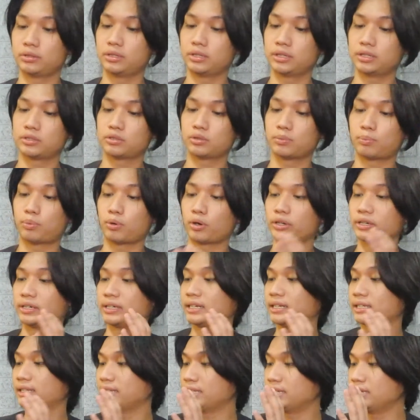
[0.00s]
the support
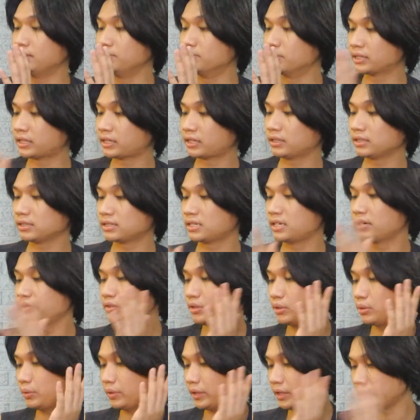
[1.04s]
that the materials give
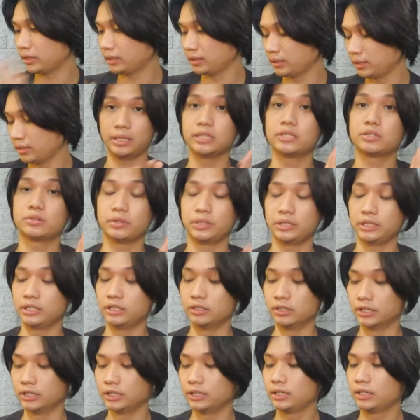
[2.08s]
you, it's really
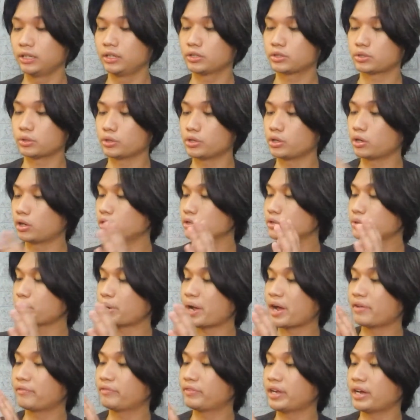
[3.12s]
good. So you also
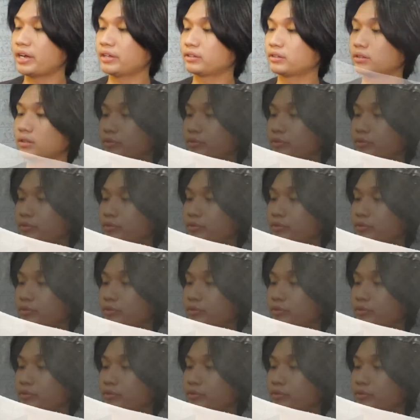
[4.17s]
have that